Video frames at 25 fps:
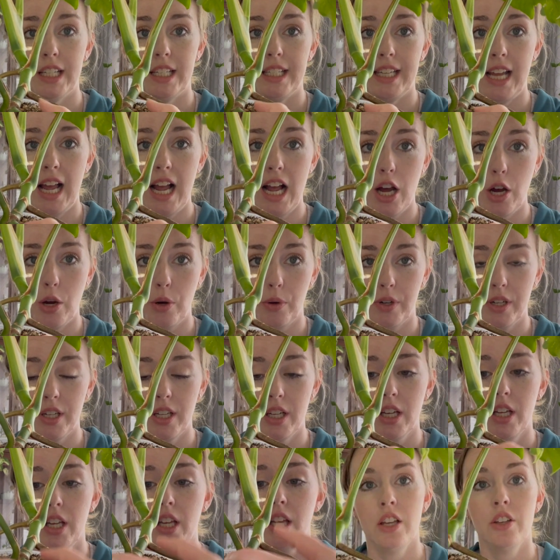down
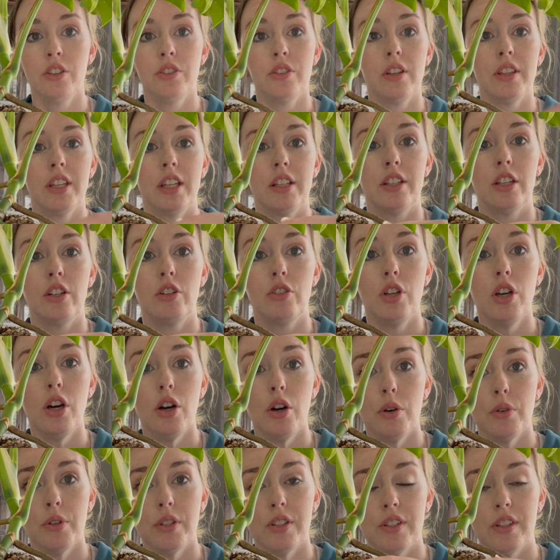so that the
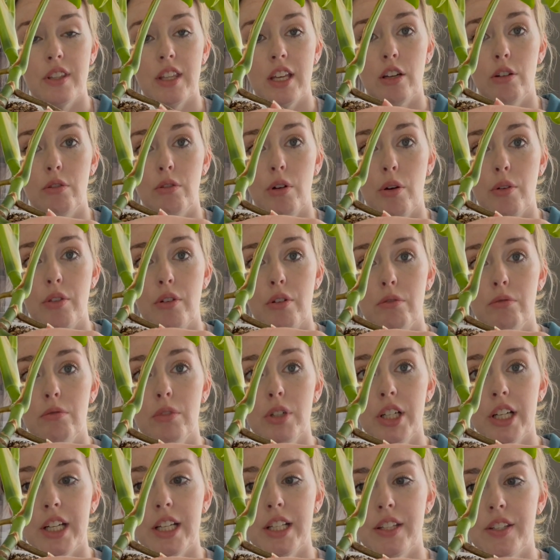nodes that grow the
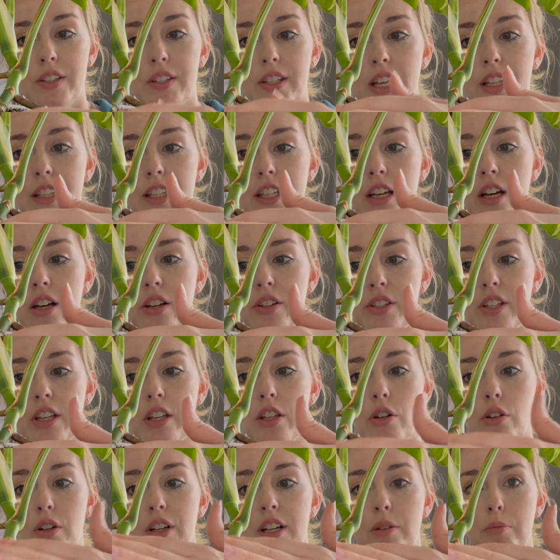roots and the
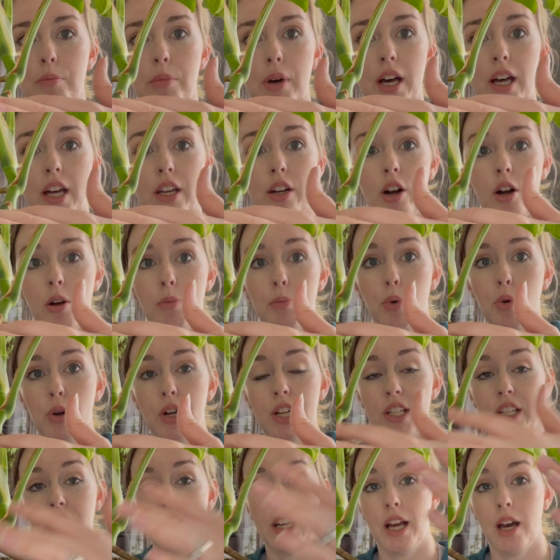auxiliary bud are
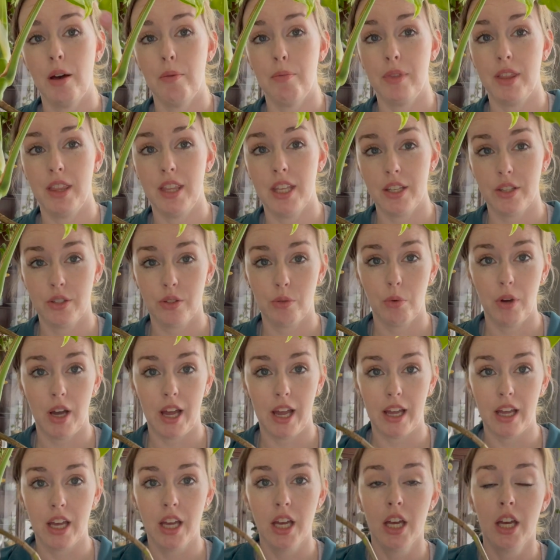pointing up this
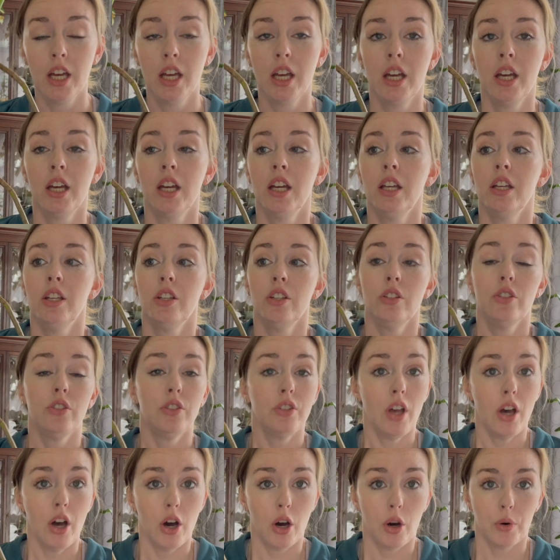way.
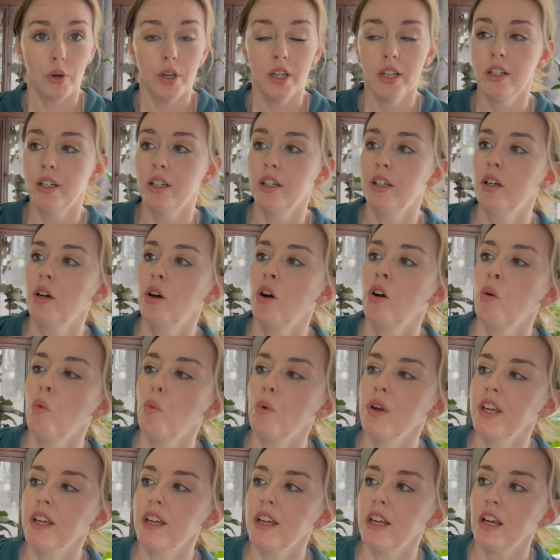So
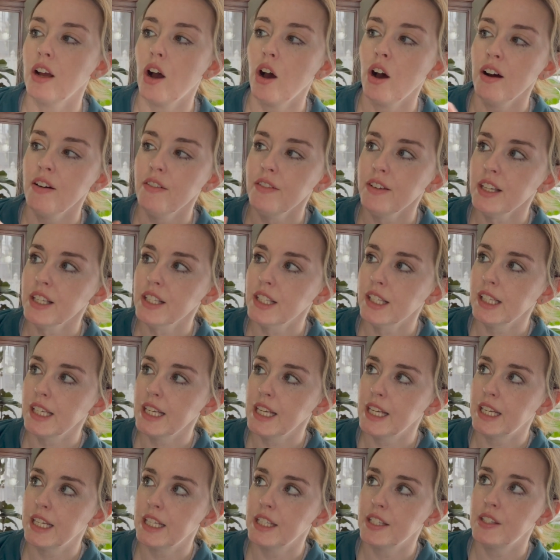we obviously
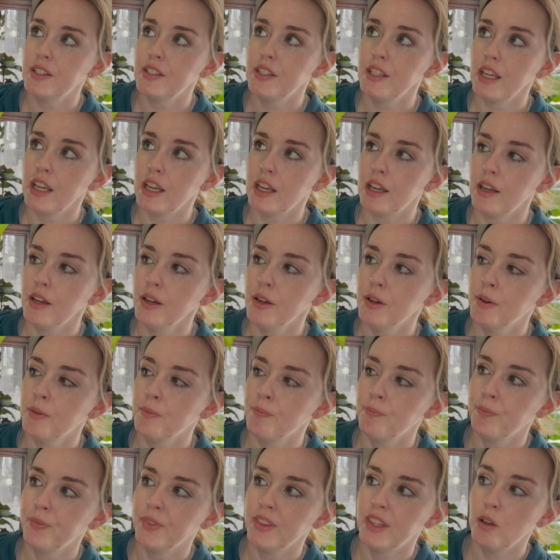can see
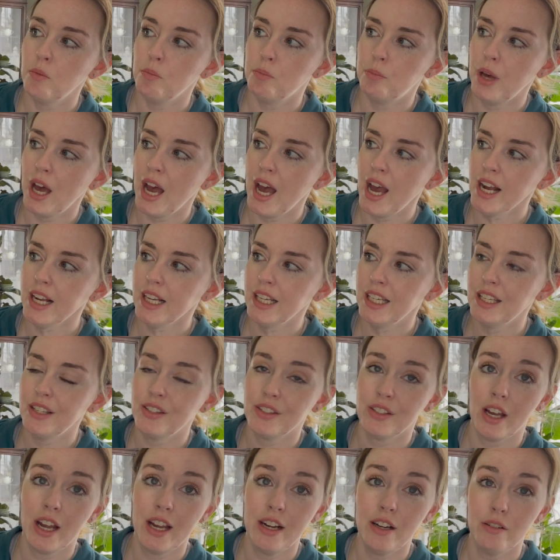the back is
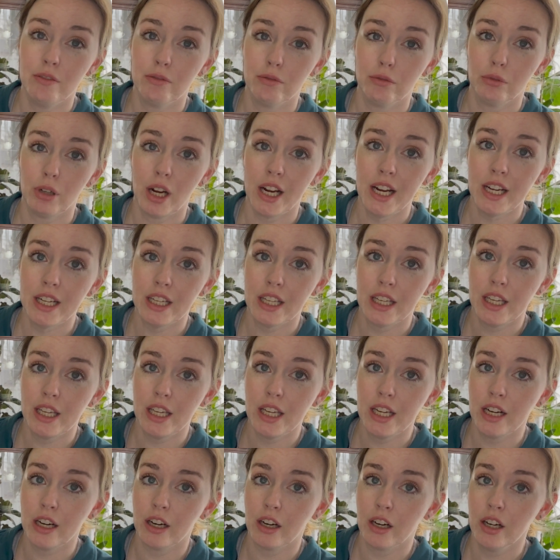kind of right
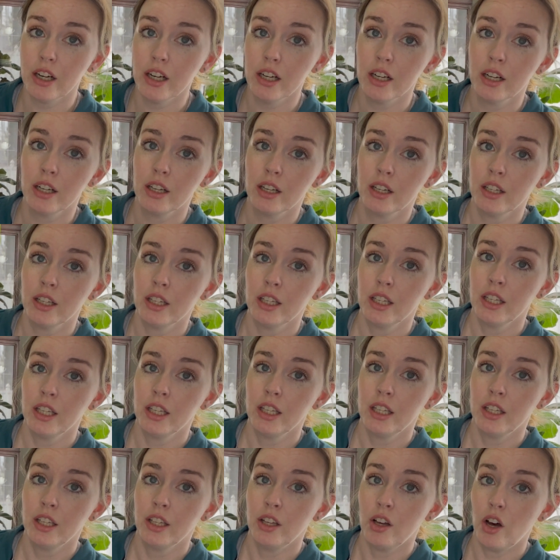here
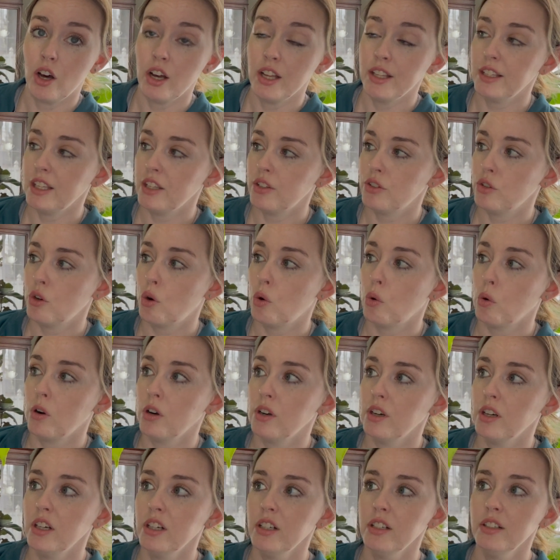on this
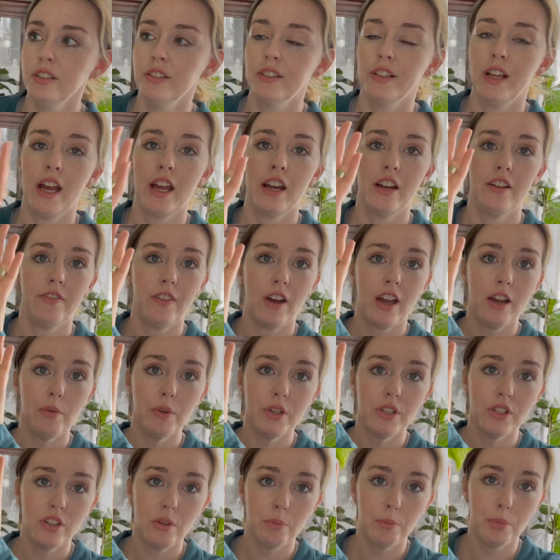corner. And if I
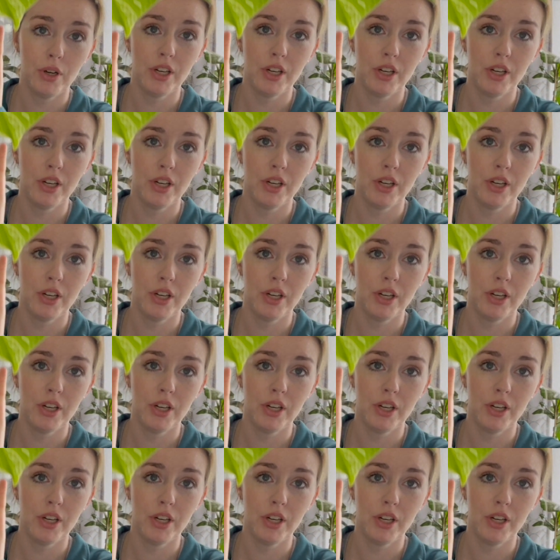was to put